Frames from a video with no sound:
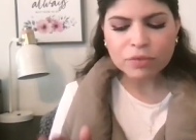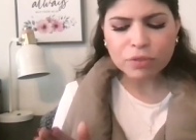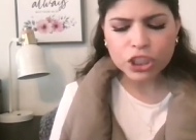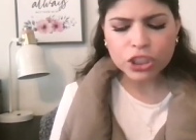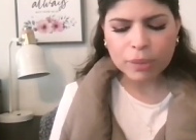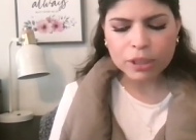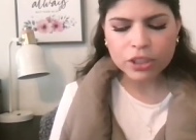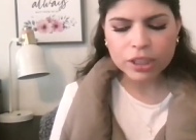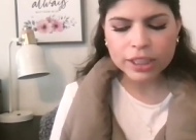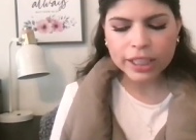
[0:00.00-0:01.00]
first, number
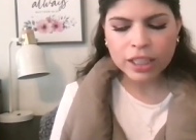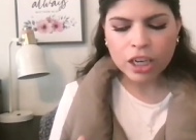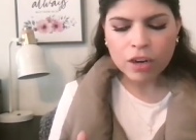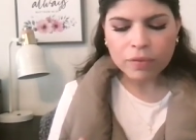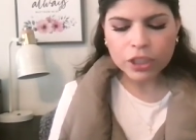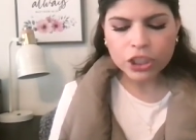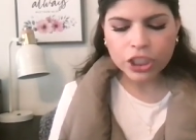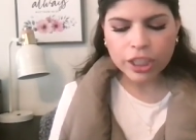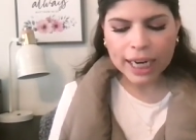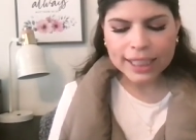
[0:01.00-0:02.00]
13, for
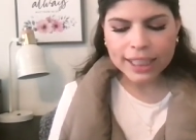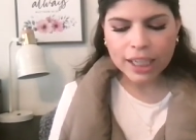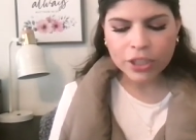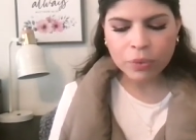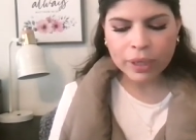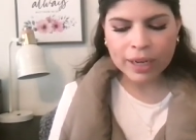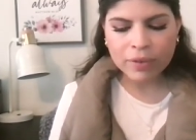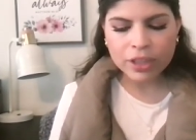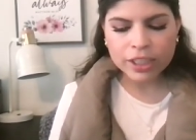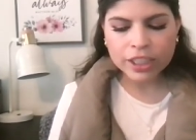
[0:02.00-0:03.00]
sure, I tell you,
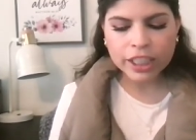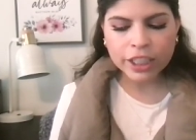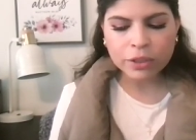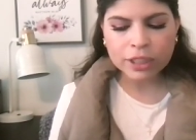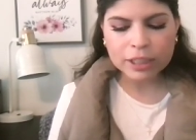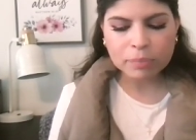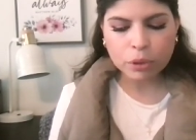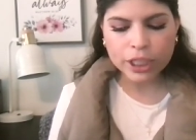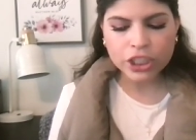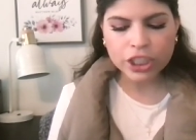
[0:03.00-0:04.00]
whenever this good news is
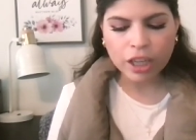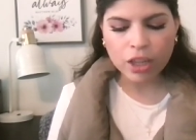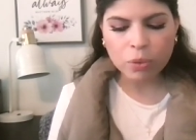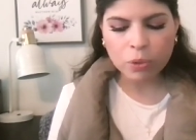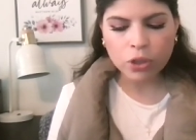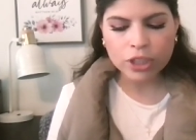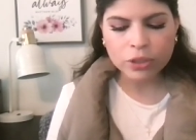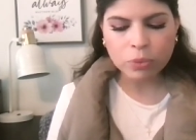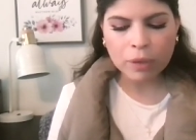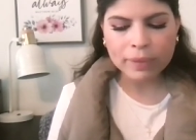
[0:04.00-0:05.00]
preached in all the world,
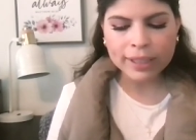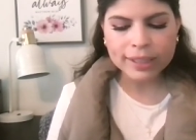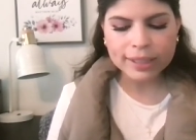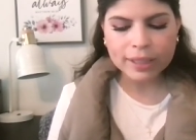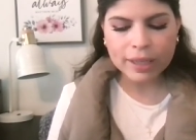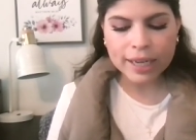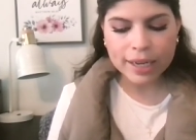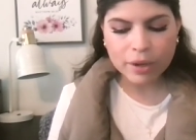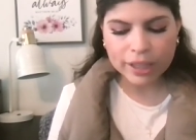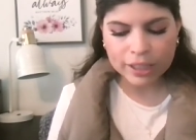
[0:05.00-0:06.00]
this woman
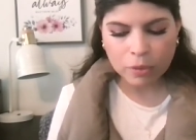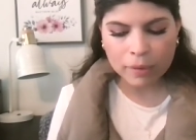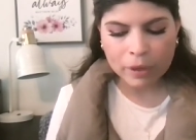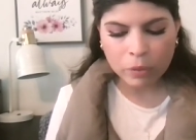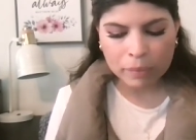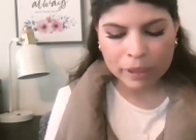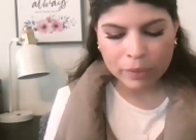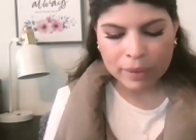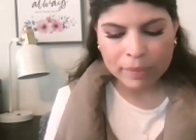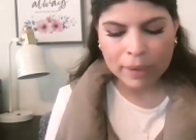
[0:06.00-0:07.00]
will be
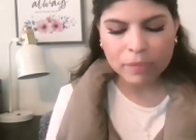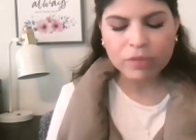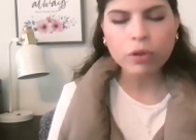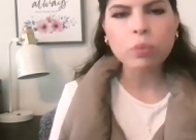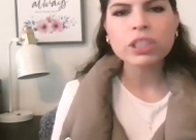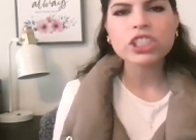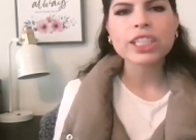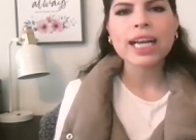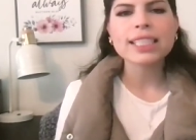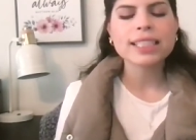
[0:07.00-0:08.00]
remembered for what
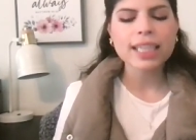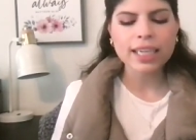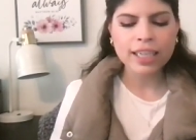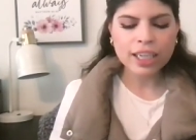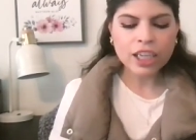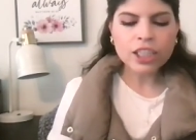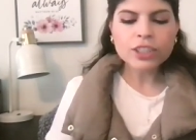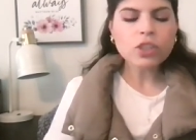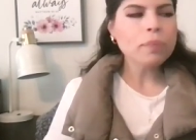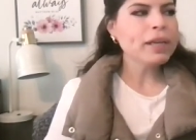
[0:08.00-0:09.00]
she has done.
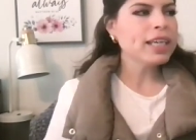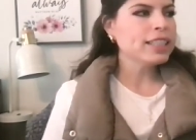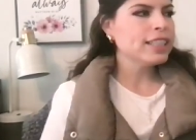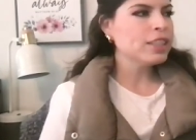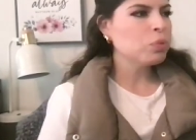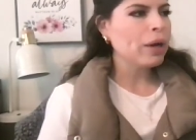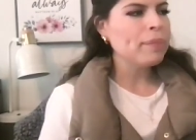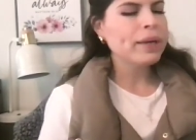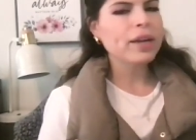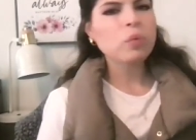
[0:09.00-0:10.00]
So because this
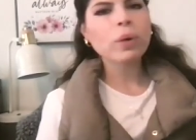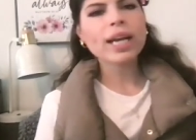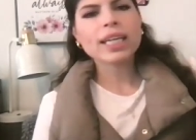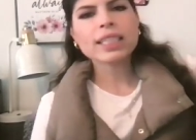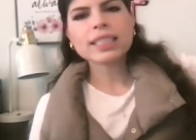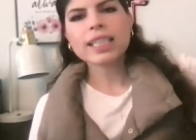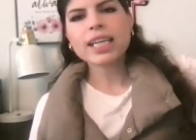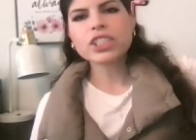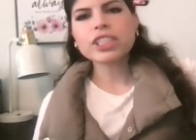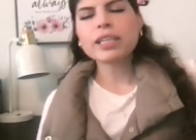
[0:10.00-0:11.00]
woman went
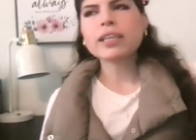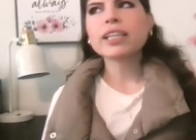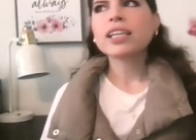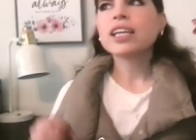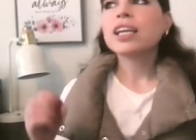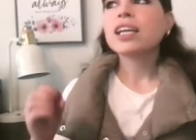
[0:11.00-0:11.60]
and she